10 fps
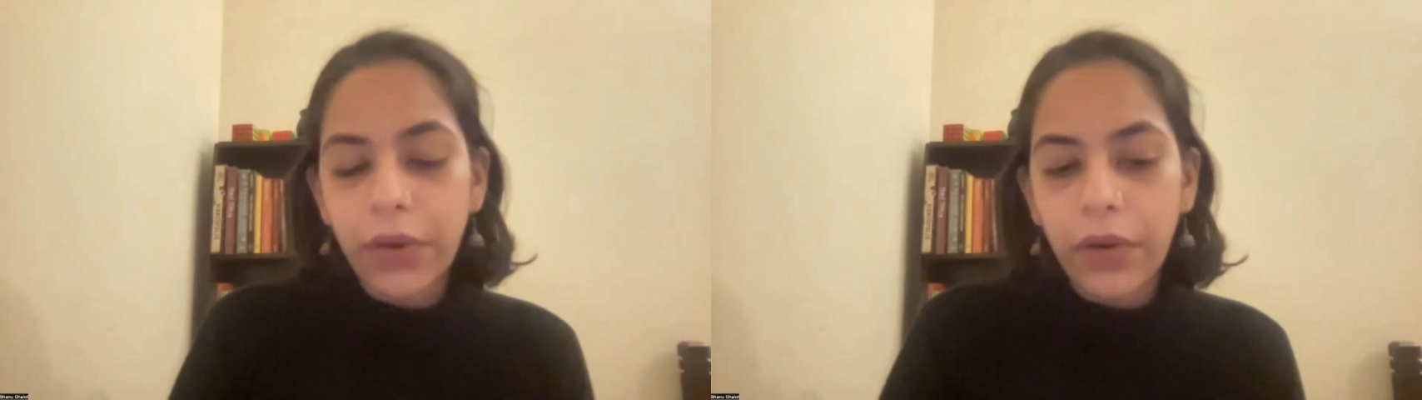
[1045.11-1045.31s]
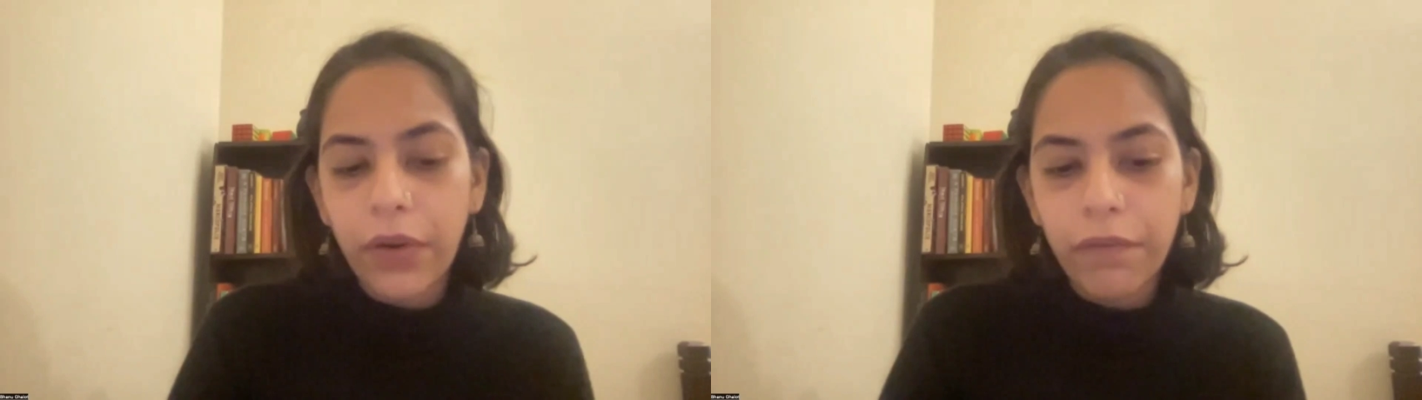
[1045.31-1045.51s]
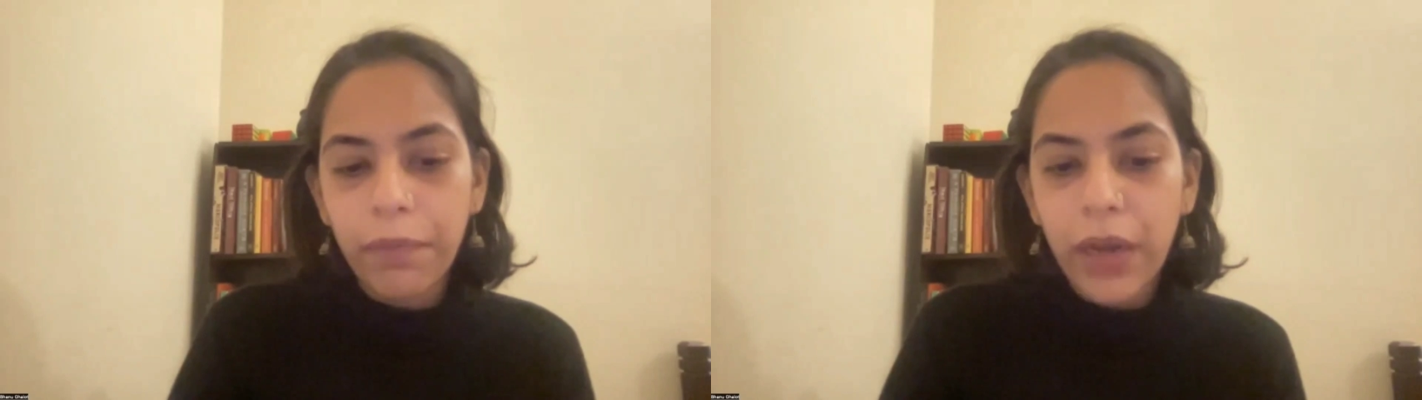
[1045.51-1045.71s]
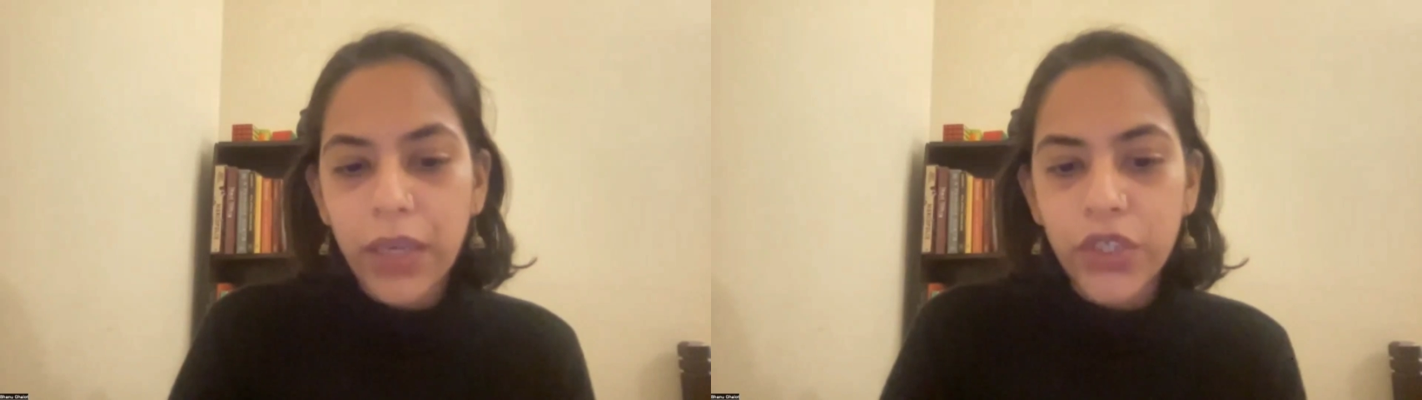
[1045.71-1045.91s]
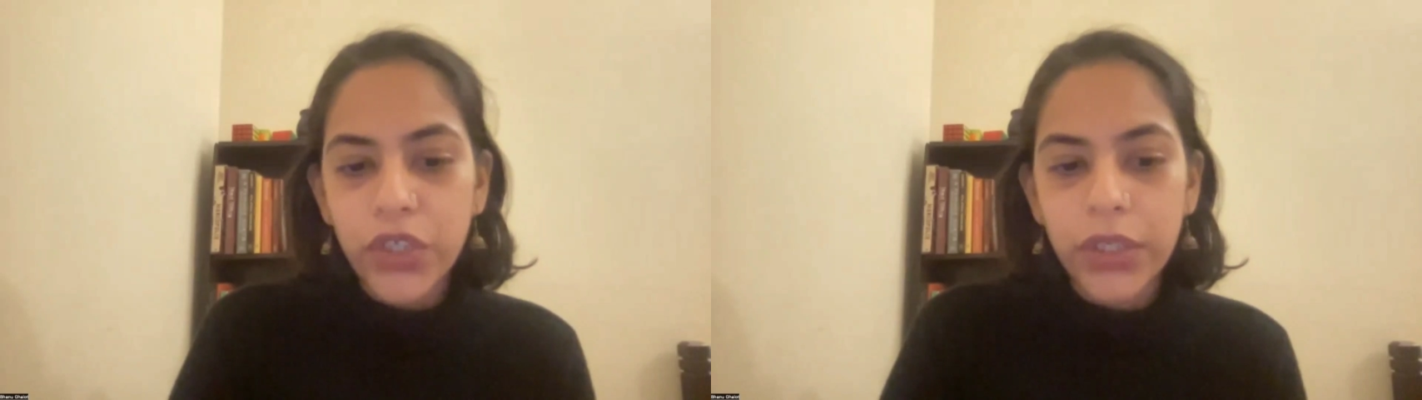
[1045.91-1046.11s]
of
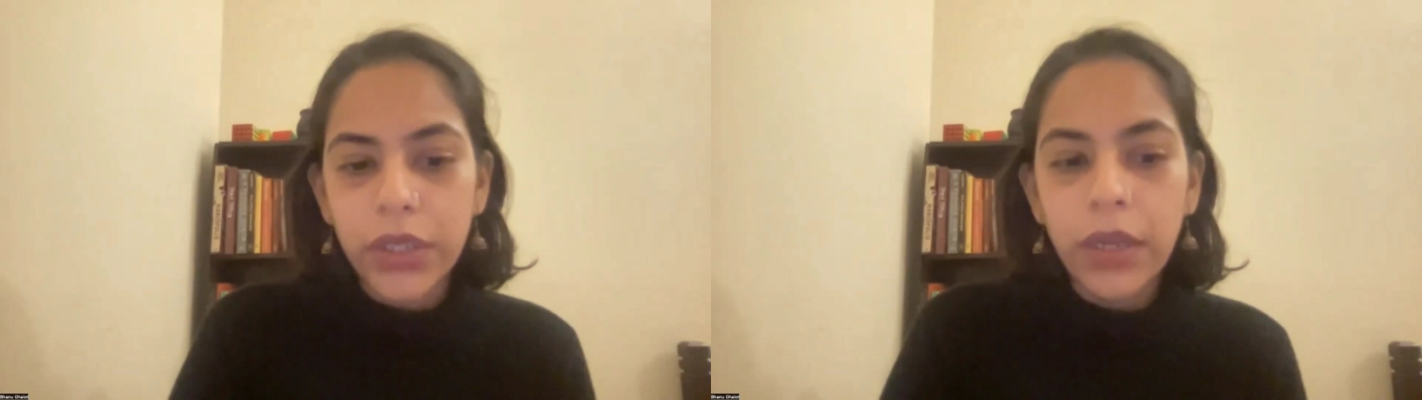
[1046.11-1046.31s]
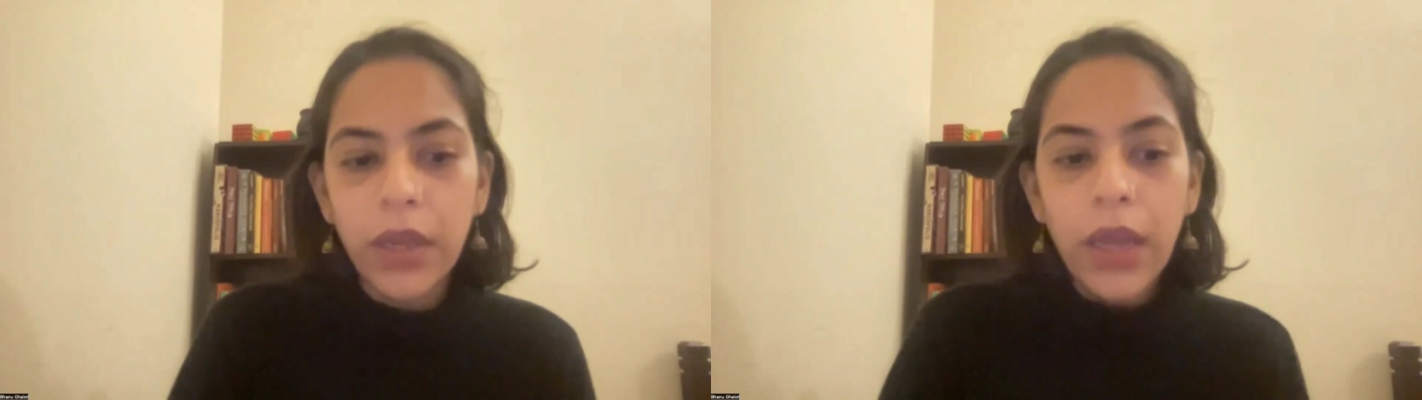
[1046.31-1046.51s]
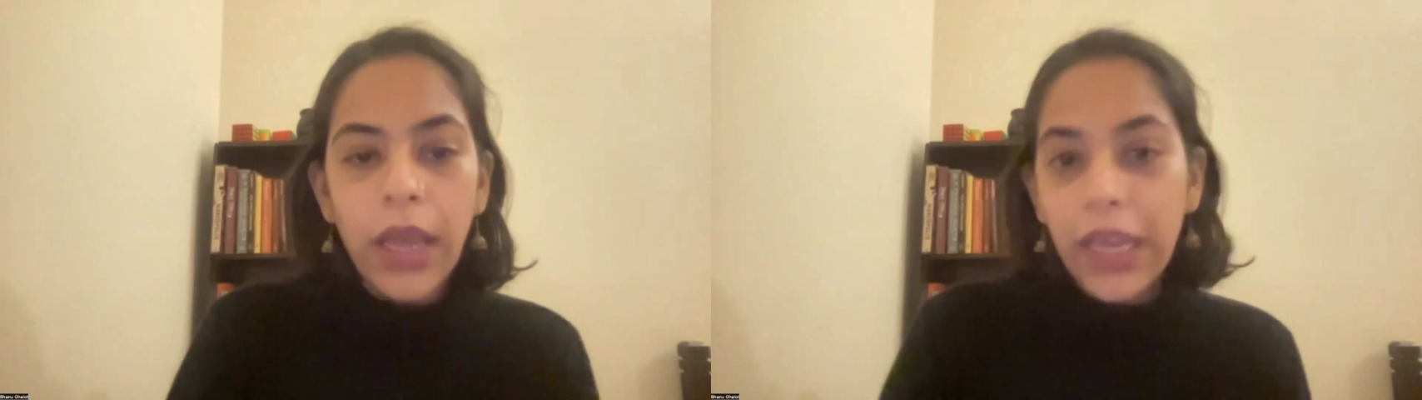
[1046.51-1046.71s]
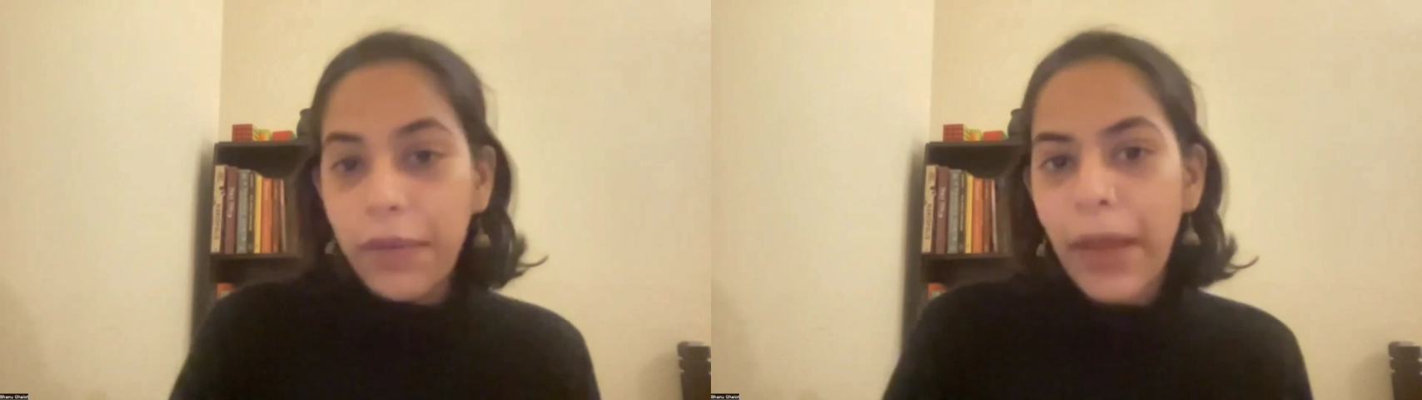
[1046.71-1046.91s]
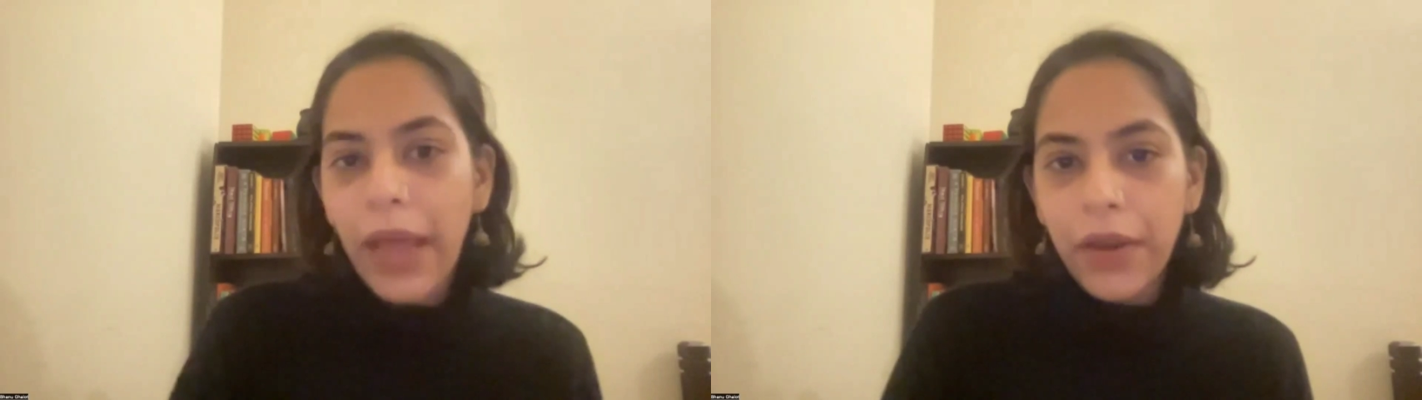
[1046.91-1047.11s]
partition
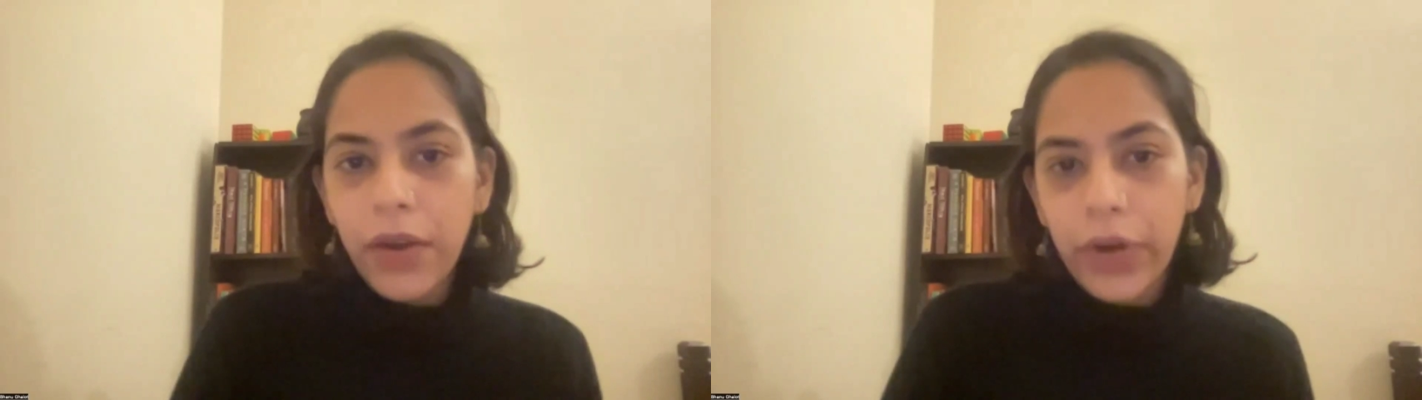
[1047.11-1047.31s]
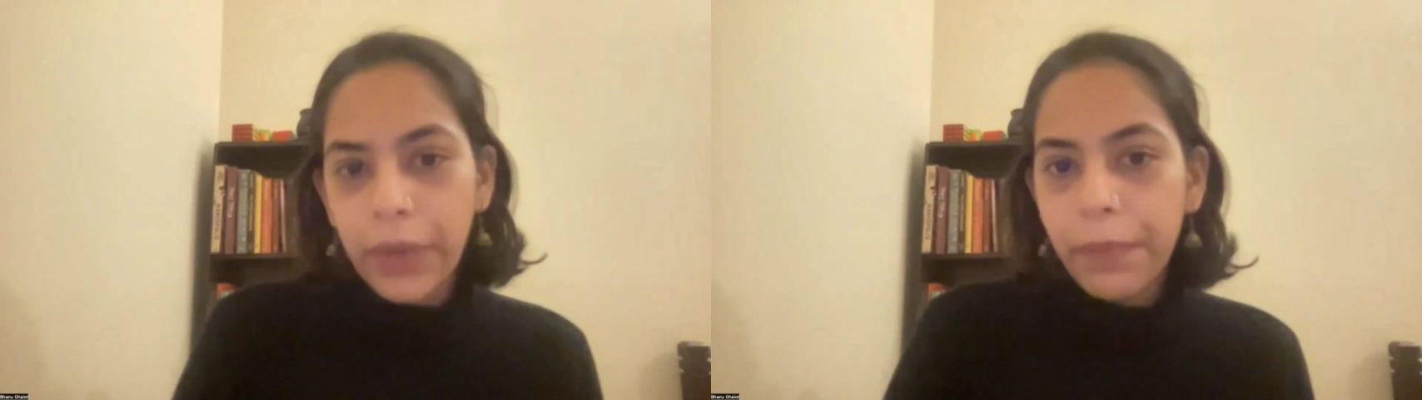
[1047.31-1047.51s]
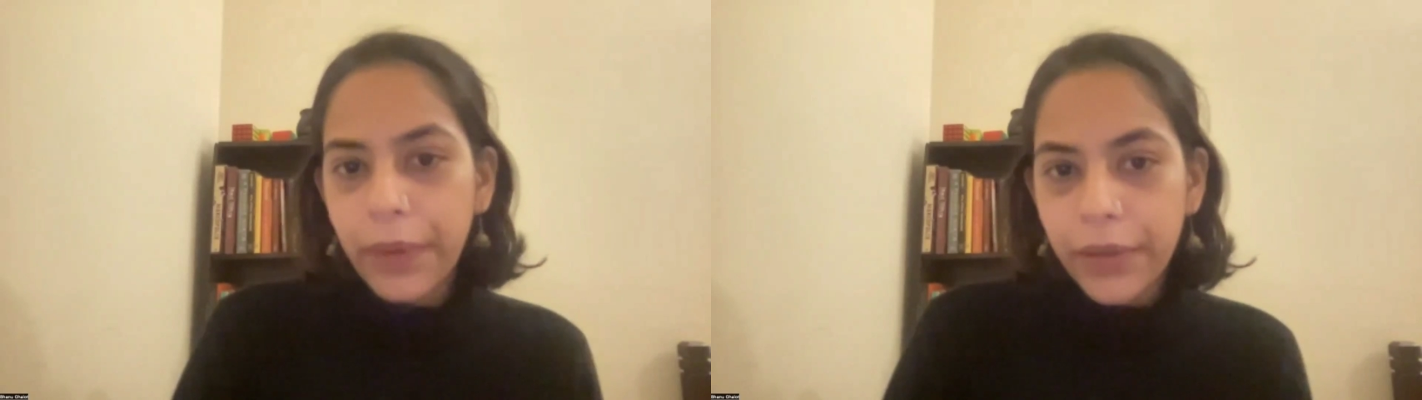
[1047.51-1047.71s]
in Bangalore and